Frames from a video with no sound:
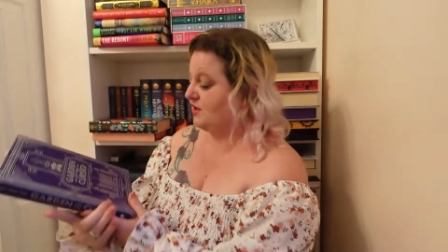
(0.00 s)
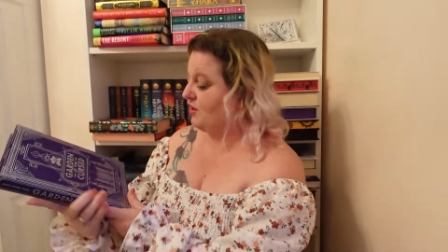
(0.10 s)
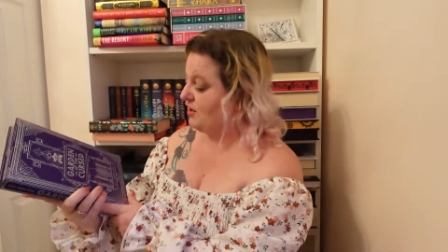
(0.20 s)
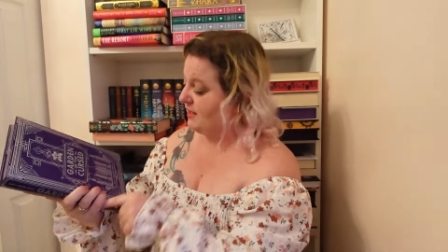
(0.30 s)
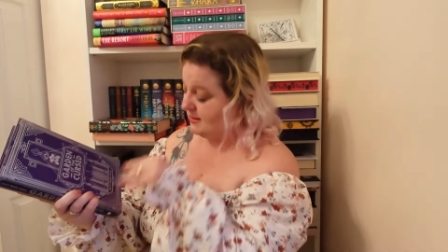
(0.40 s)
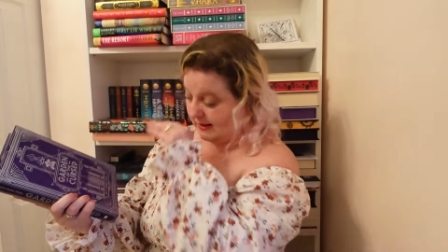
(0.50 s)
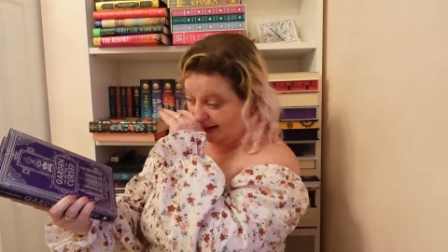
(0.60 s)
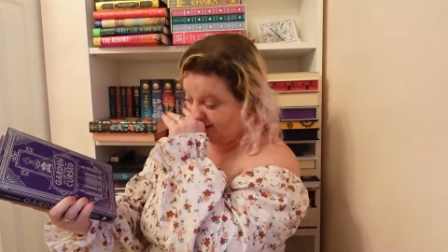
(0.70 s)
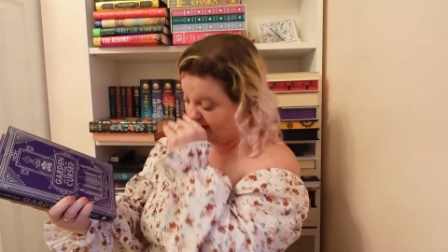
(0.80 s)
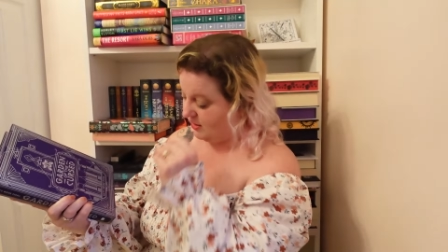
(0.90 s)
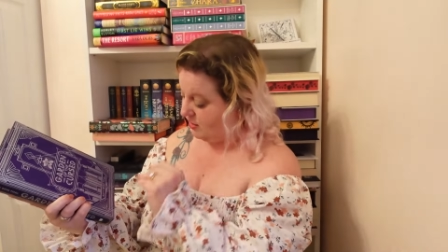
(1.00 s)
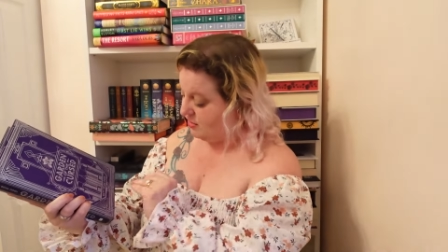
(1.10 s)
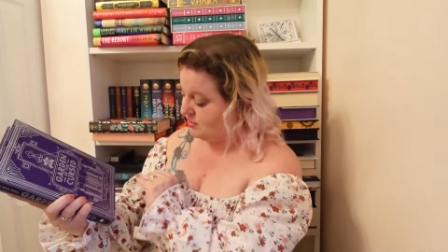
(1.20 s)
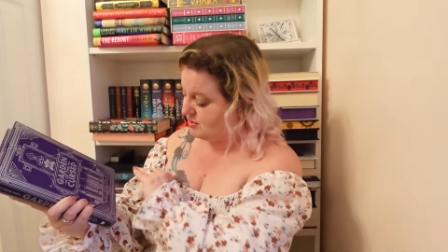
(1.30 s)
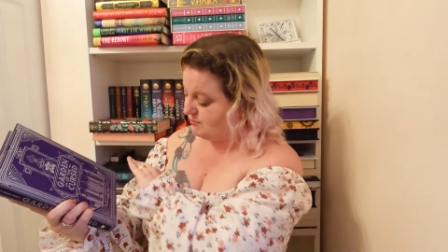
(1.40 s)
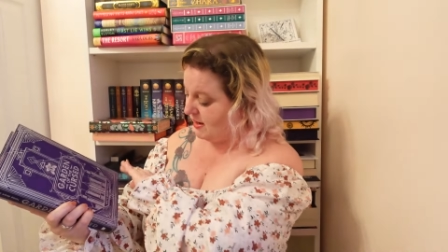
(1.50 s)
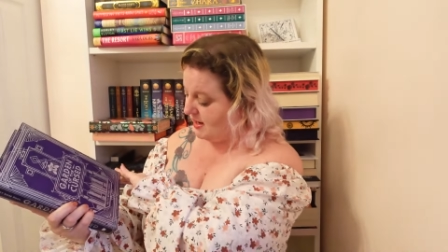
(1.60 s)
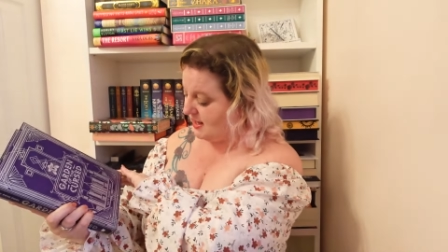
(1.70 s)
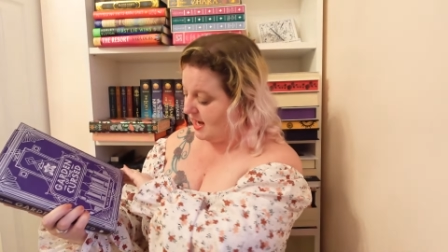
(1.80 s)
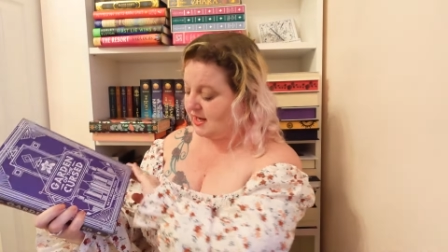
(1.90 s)
Guardian of the Cursed by
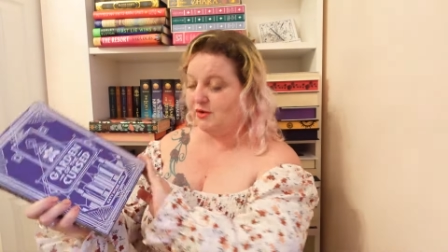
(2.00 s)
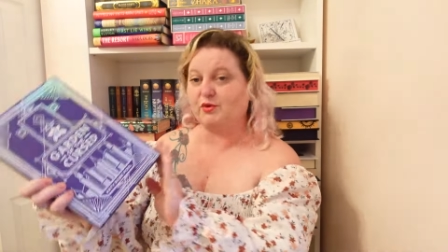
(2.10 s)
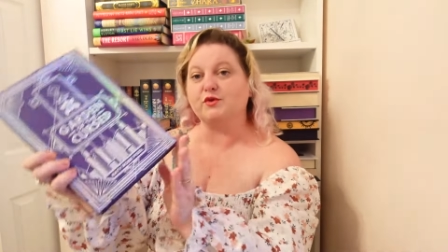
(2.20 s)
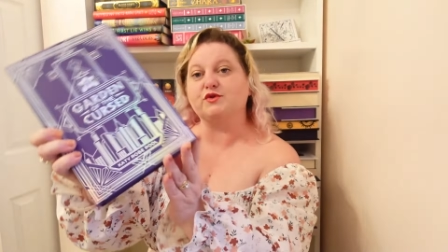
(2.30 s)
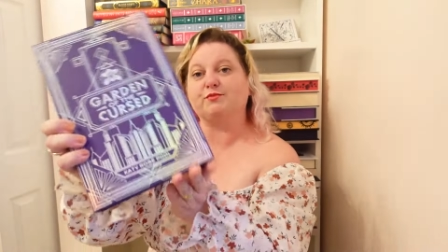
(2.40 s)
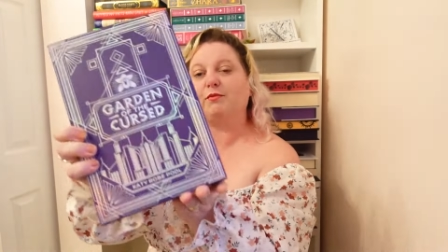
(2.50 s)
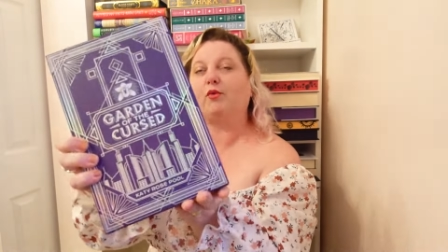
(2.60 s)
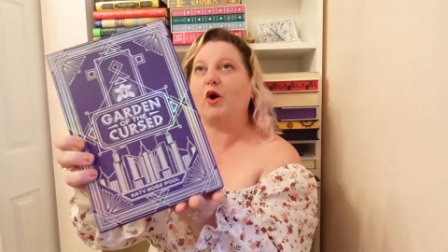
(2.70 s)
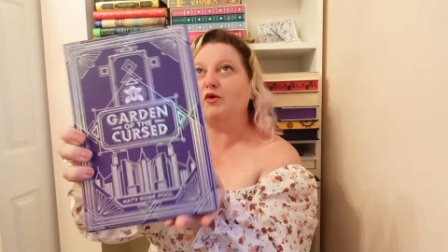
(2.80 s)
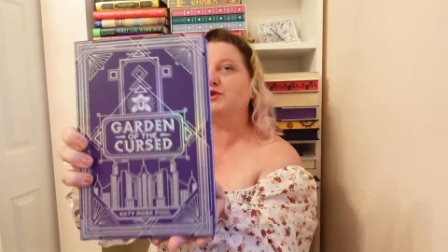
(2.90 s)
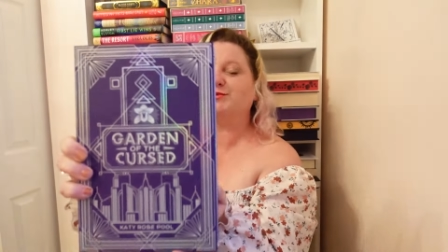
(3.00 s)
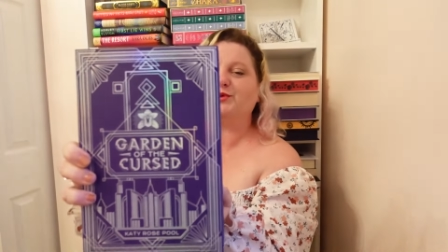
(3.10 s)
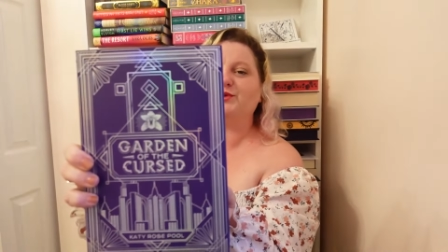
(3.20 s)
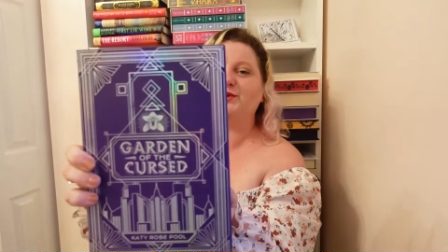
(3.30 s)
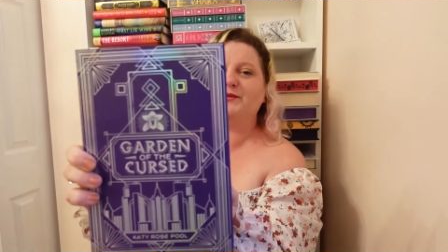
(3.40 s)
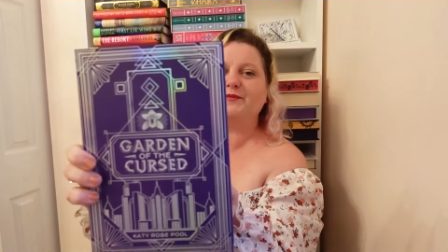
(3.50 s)
Katie Rose Rosepool.